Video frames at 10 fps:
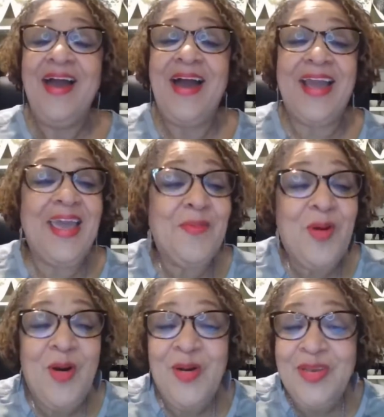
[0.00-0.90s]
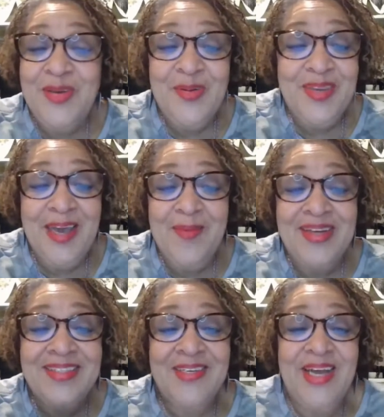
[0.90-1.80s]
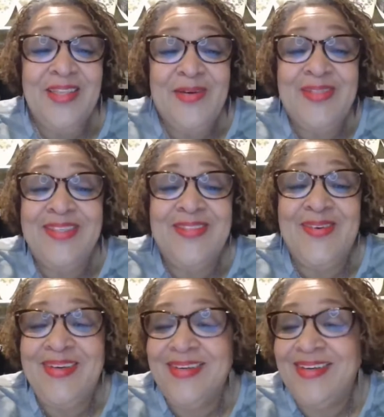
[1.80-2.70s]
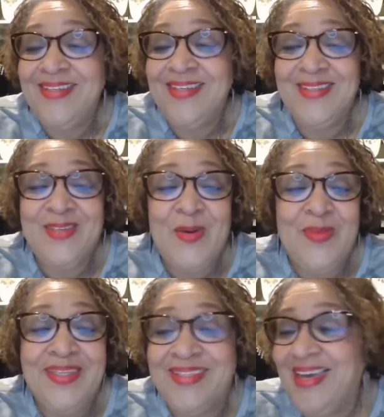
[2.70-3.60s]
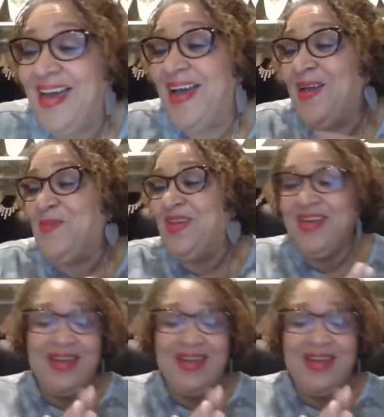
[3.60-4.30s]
I kept calling your name. I said, I know she's on here because she just told me the time.